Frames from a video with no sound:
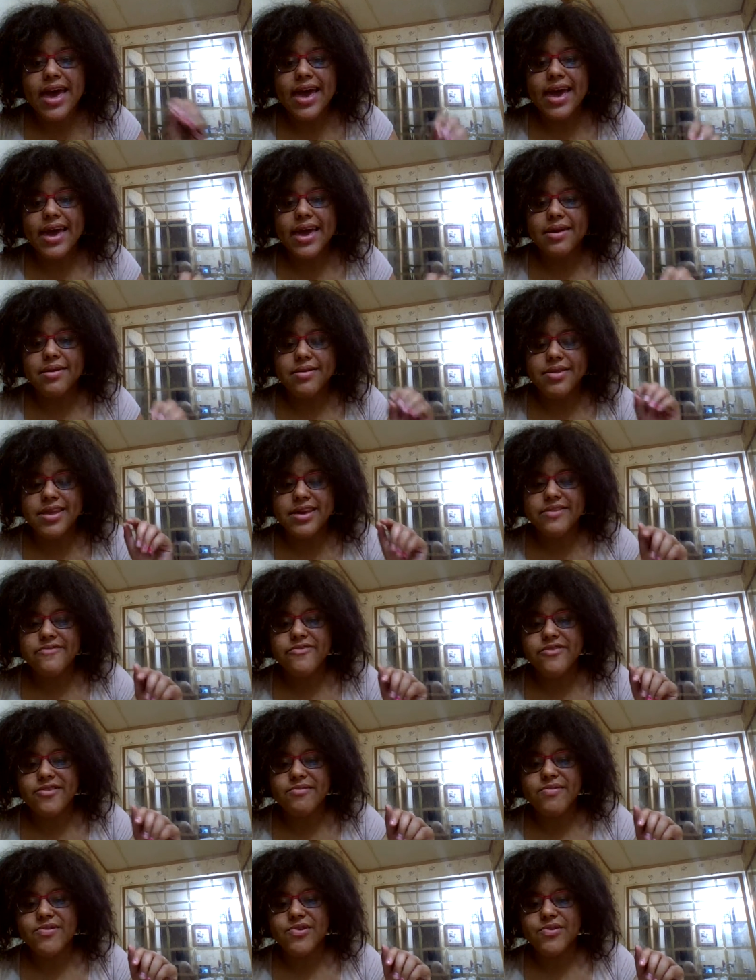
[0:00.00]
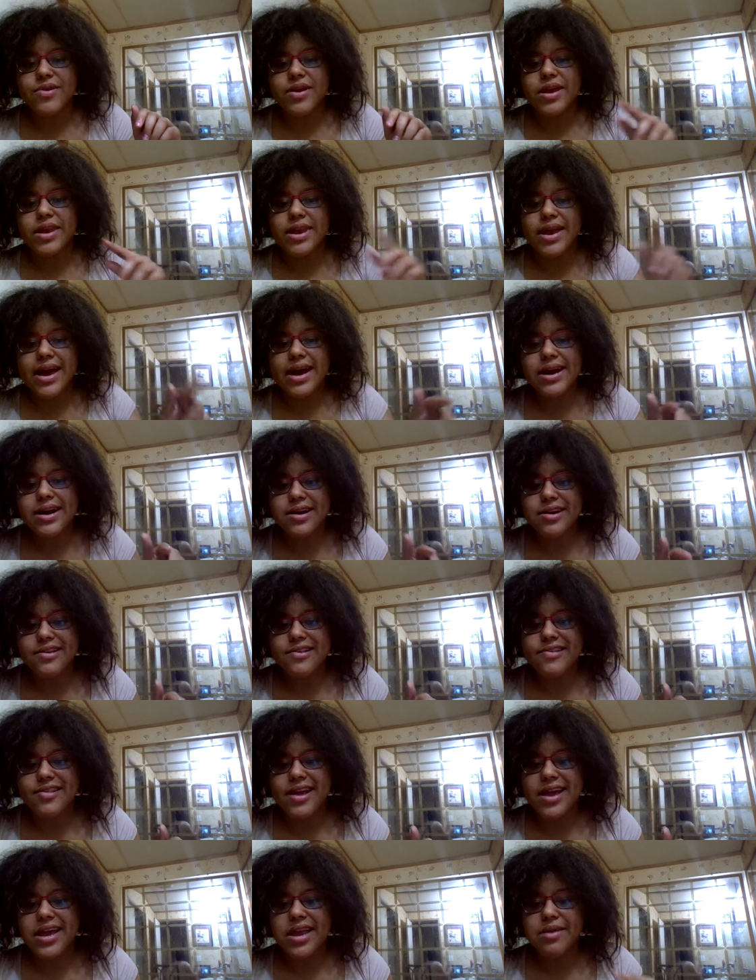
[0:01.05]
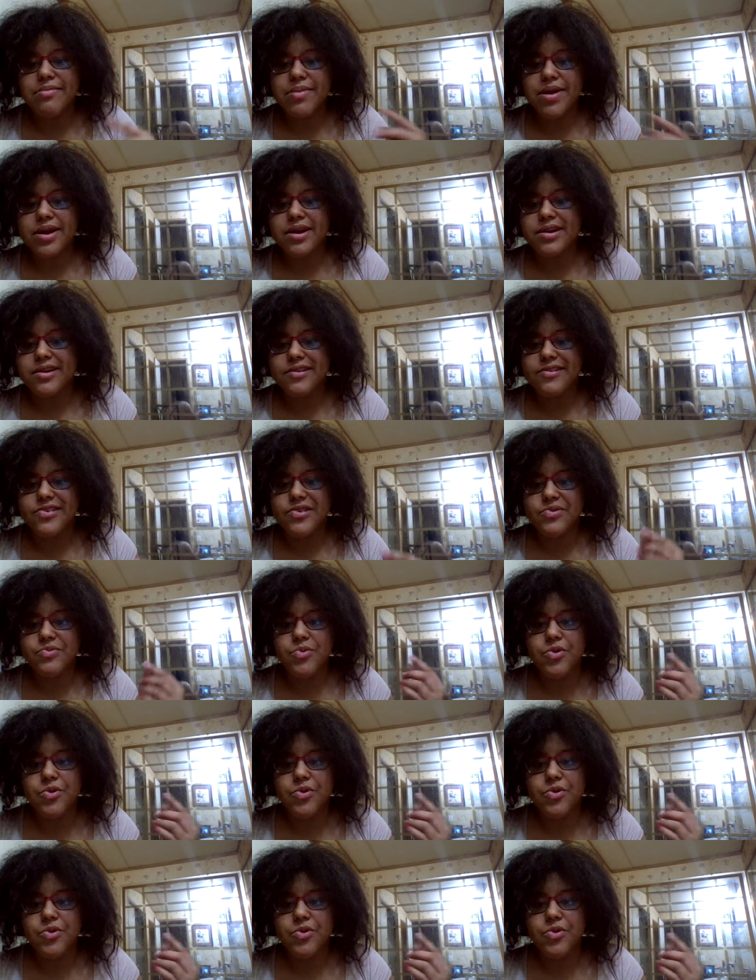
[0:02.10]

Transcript: a difference between not understanding because you